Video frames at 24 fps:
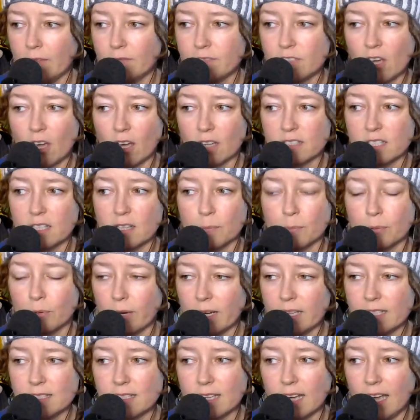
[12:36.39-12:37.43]
talked to the
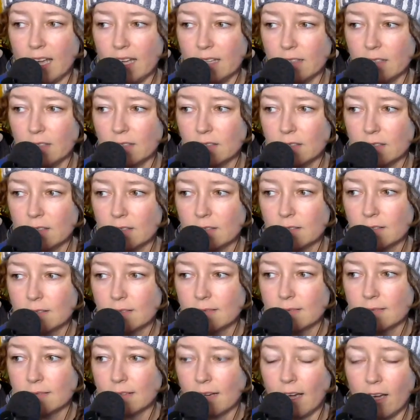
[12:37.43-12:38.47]
press yet.
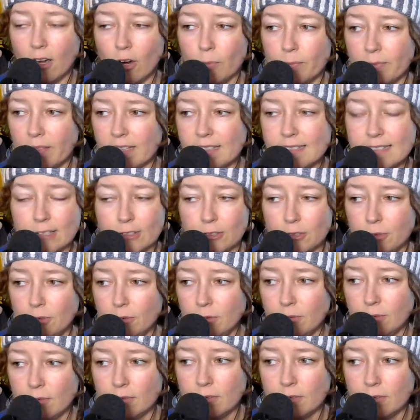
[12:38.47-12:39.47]
I hope they do.